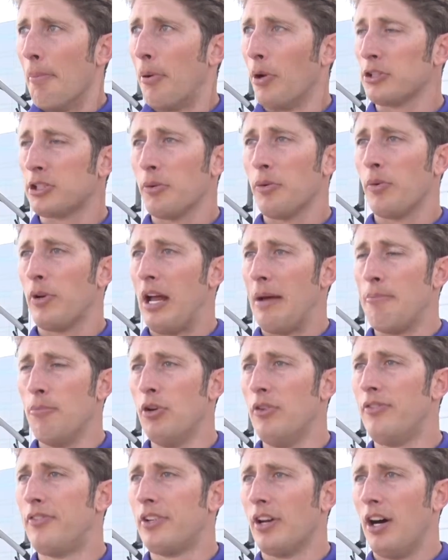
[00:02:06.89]
Ultimately, when I
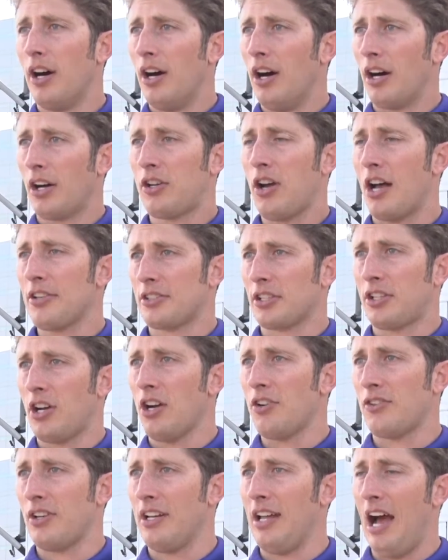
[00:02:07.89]
moved across the
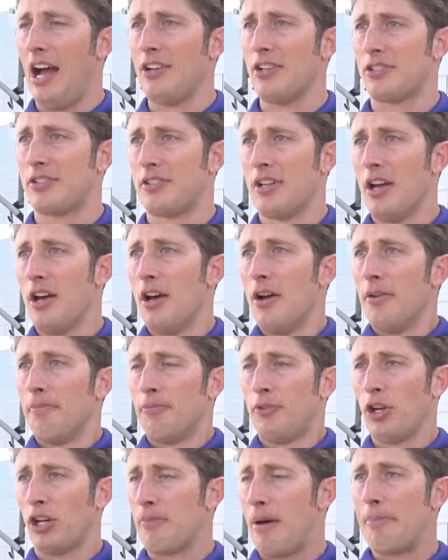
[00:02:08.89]
country, I just
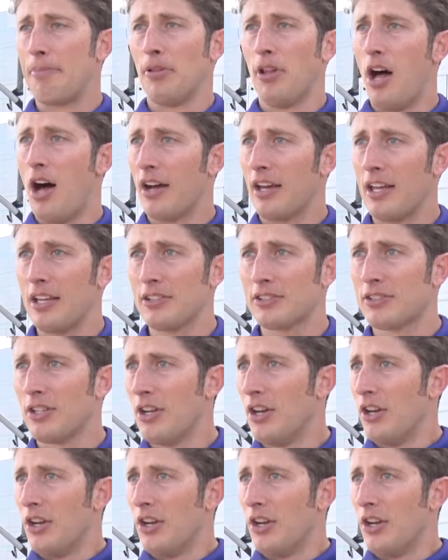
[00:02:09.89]
took my belongings,